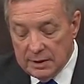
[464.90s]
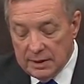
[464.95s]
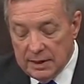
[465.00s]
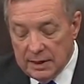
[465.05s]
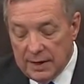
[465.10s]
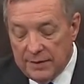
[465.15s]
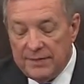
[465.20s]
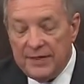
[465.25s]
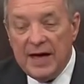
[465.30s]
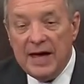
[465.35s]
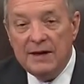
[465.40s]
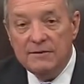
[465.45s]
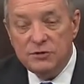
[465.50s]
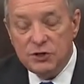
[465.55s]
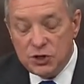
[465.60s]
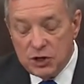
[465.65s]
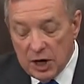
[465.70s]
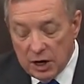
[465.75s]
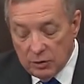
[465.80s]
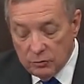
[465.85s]
and they have
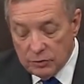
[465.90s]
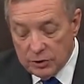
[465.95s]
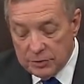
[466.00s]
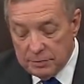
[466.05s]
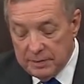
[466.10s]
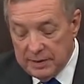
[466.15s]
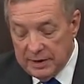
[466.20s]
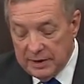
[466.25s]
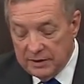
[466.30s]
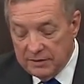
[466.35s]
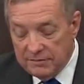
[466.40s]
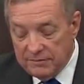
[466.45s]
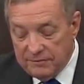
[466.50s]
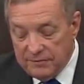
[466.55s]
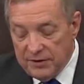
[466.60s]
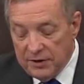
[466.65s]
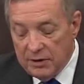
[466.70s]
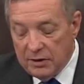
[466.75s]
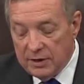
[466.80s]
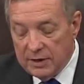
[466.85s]
shared with me the
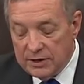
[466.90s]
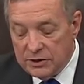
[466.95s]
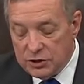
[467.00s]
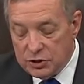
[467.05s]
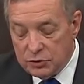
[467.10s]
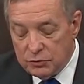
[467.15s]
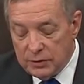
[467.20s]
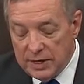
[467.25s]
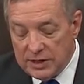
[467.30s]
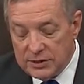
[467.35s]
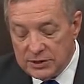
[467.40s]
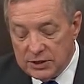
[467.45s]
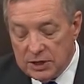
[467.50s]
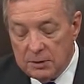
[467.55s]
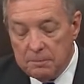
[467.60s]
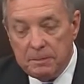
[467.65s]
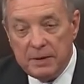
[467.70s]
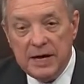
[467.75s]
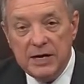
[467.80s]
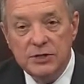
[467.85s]
fear and stress
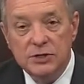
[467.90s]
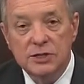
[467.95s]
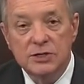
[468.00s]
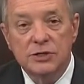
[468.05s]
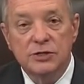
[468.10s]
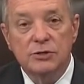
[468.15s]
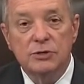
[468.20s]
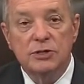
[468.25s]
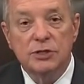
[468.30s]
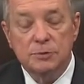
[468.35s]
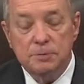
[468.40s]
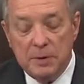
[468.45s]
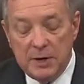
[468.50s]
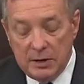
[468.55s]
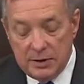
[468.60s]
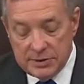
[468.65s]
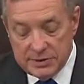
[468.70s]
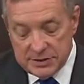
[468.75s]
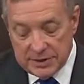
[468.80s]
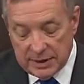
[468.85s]
their patients are
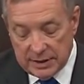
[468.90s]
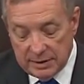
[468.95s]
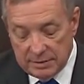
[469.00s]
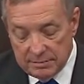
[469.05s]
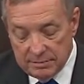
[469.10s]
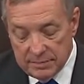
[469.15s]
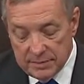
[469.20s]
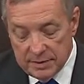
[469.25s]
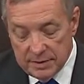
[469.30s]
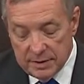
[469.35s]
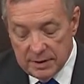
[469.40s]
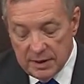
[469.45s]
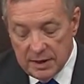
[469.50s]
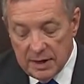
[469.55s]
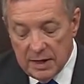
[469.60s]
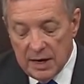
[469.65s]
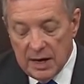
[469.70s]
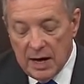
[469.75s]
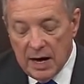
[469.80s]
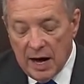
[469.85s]
experiencing.
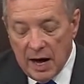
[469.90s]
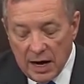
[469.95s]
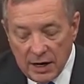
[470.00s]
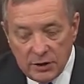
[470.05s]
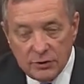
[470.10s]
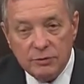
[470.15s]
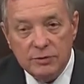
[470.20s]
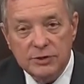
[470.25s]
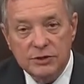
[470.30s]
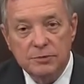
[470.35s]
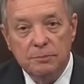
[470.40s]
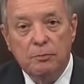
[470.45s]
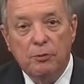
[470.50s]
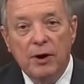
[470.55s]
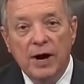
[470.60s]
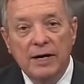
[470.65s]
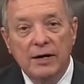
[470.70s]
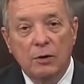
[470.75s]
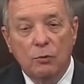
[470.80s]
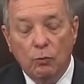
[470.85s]
Hundreds of
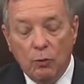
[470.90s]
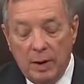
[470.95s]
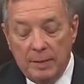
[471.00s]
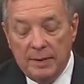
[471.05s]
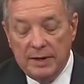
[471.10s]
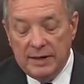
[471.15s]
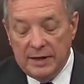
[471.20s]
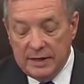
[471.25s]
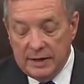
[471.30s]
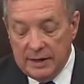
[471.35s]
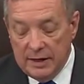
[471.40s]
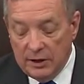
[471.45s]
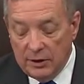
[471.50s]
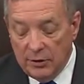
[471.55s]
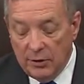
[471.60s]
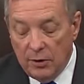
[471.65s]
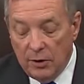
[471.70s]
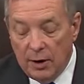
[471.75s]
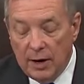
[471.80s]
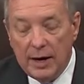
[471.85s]
pregnant women in
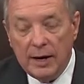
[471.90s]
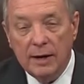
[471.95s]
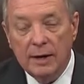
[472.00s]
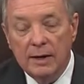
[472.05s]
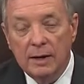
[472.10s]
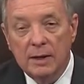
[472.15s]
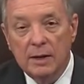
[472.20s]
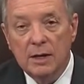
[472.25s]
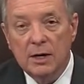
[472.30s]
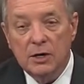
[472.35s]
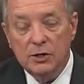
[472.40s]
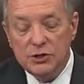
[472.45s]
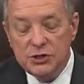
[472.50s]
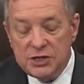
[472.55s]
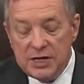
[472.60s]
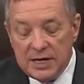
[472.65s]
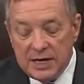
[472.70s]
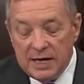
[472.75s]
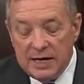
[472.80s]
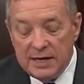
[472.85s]
Illinois are
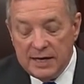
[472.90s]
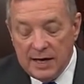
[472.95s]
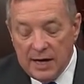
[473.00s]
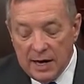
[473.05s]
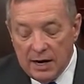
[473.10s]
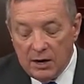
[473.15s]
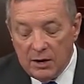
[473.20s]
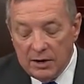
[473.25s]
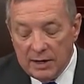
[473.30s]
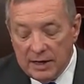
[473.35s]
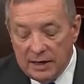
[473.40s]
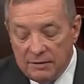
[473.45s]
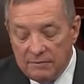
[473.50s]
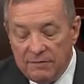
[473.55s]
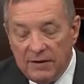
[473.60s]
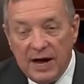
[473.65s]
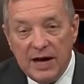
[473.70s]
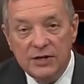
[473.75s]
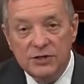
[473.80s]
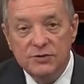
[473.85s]
seeking care and
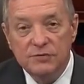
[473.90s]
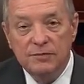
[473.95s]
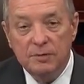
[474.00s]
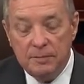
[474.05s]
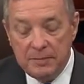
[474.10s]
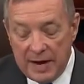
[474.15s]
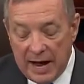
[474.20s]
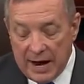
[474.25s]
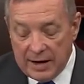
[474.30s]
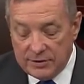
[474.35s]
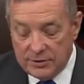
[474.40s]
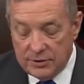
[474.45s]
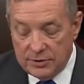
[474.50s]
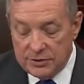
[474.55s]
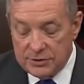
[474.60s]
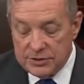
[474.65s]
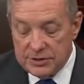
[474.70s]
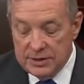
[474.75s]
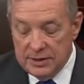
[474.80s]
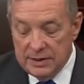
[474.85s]
advice from
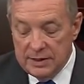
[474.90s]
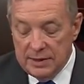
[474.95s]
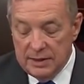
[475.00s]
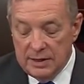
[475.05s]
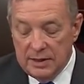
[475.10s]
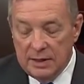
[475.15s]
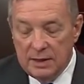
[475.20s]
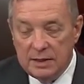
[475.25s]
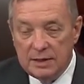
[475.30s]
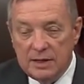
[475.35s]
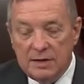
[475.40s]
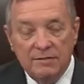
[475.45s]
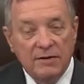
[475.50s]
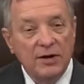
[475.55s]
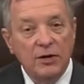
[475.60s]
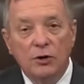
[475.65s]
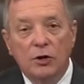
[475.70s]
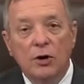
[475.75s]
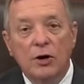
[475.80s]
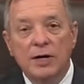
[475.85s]
doctors. They've
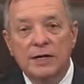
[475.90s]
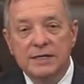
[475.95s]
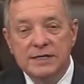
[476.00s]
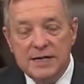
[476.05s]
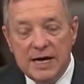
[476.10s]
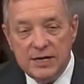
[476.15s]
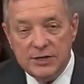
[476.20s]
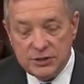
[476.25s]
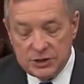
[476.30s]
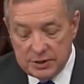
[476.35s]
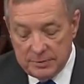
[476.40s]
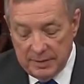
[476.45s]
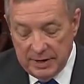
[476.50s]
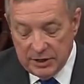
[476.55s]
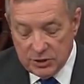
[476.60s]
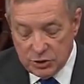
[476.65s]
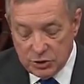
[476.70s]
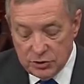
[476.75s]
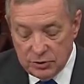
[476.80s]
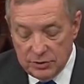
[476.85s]
undergone tests to
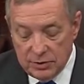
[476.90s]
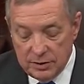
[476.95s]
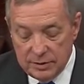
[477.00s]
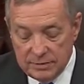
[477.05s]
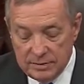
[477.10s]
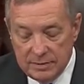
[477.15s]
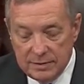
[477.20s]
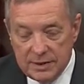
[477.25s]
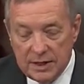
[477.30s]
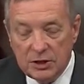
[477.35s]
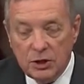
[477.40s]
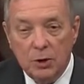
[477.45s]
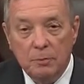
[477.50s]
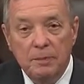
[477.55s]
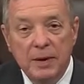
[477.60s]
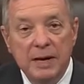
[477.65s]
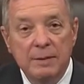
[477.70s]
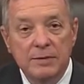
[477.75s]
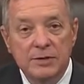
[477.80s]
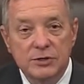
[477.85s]
make sure that their
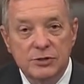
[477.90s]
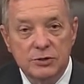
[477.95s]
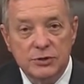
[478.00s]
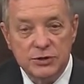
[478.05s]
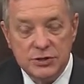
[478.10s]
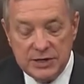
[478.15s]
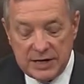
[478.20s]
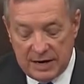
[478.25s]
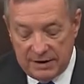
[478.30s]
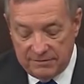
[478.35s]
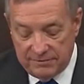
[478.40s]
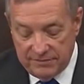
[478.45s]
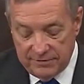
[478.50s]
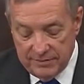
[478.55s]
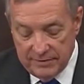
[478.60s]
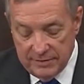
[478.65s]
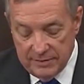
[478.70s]
babies are safe.